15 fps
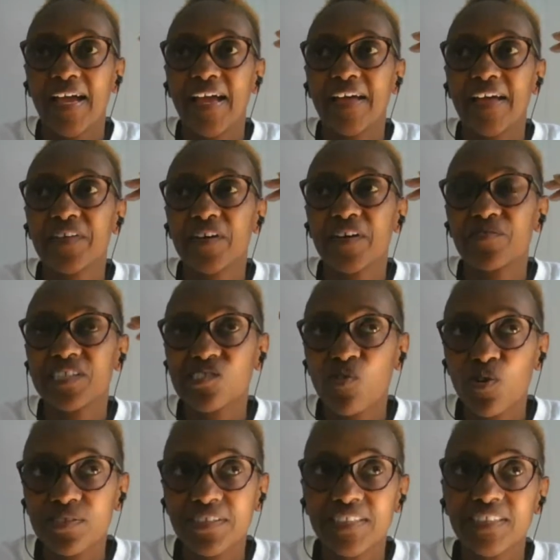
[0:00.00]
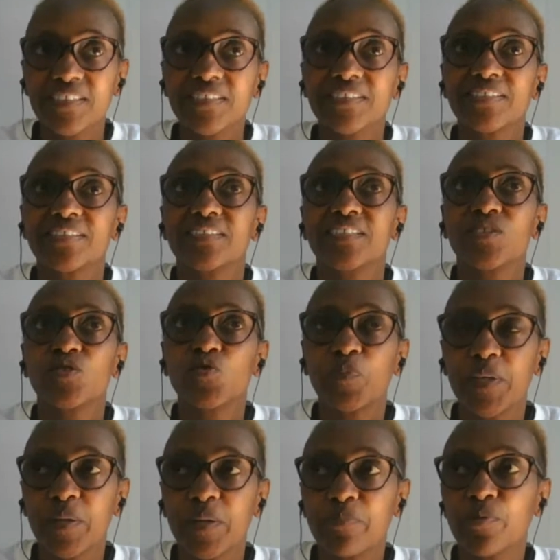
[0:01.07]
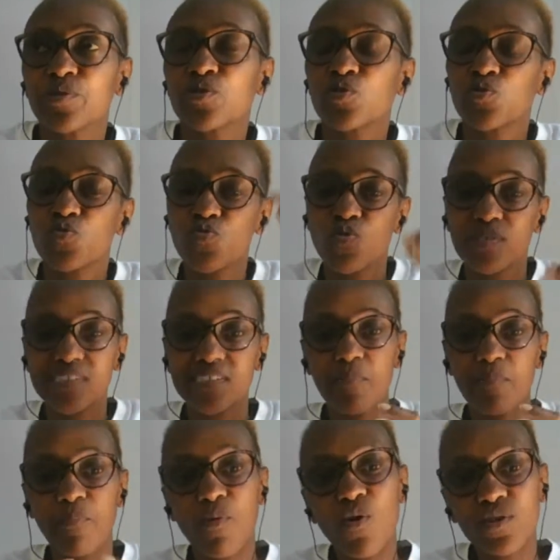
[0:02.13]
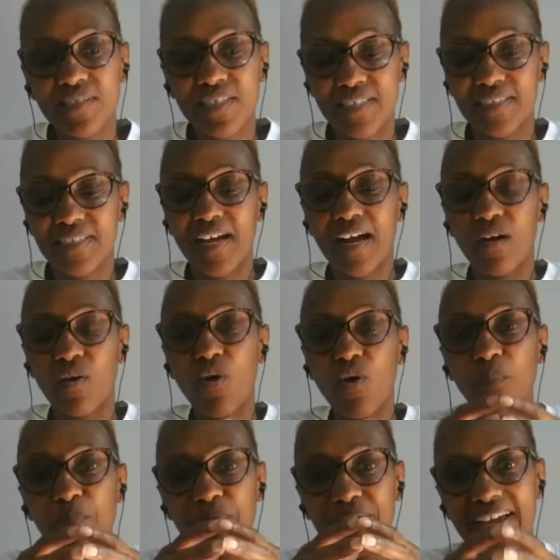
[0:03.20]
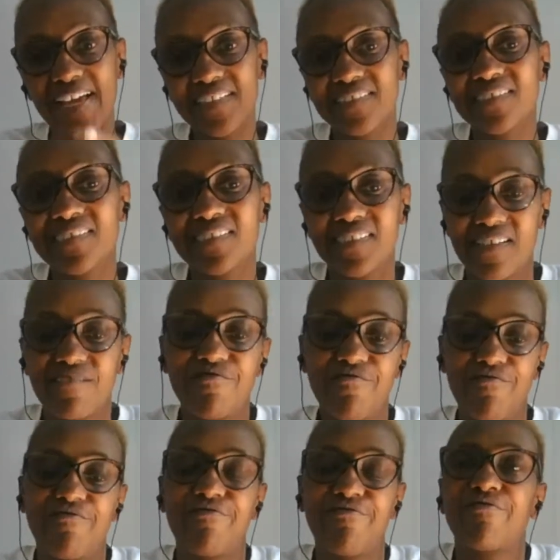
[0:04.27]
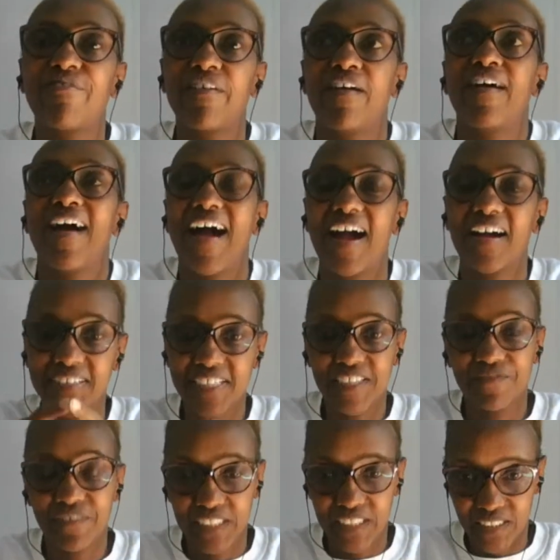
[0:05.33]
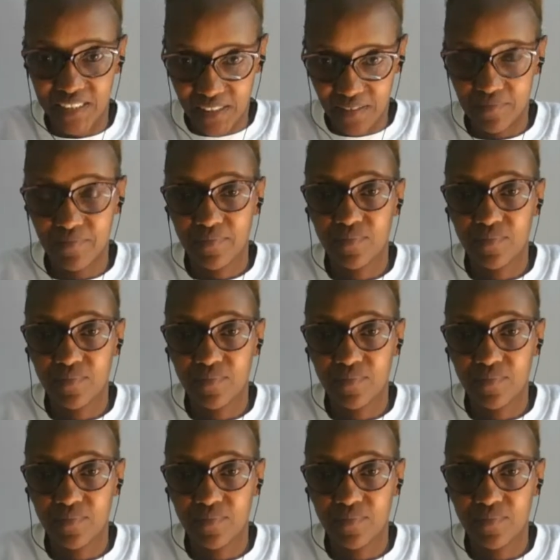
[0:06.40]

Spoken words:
And the resources need to be able to support a comprehensive activity.